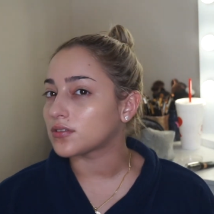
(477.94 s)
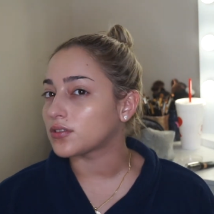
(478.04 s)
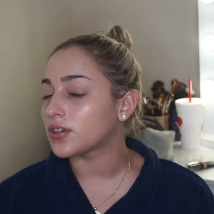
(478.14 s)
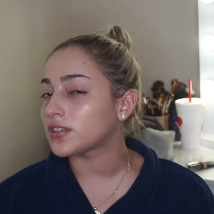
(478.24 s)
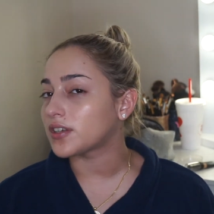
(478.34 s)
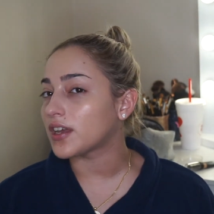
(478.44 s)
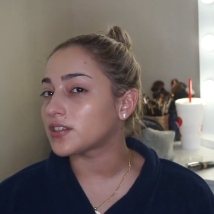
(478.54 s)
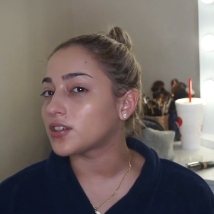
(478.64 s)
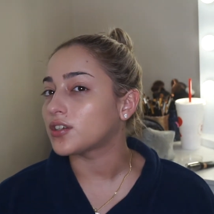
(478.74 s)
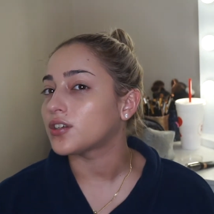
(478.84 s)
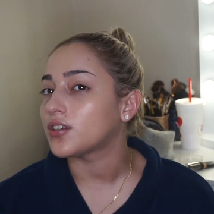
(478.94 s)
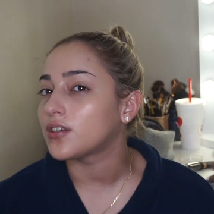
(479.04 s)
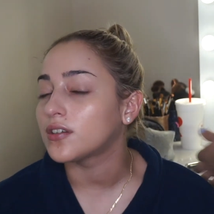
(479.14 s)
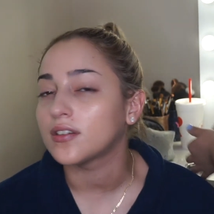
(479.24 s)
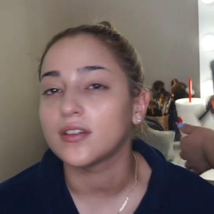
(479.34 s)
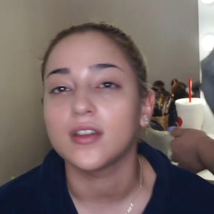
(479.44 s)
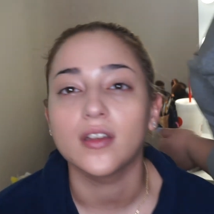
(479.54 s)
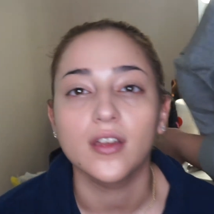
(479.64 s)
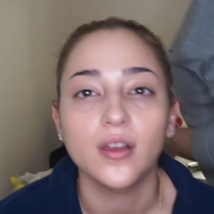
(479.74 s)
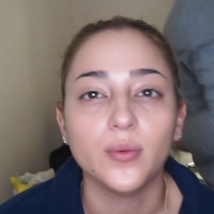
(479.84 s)
Crazy as in good.
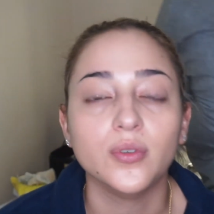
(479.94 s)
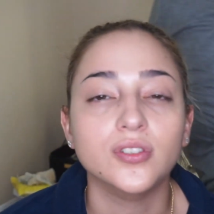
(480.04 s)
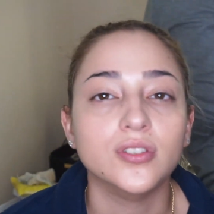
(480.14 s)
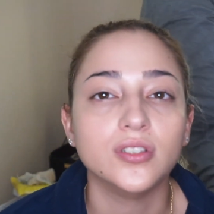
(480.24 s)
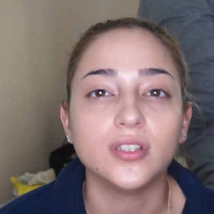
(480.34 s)
We'll just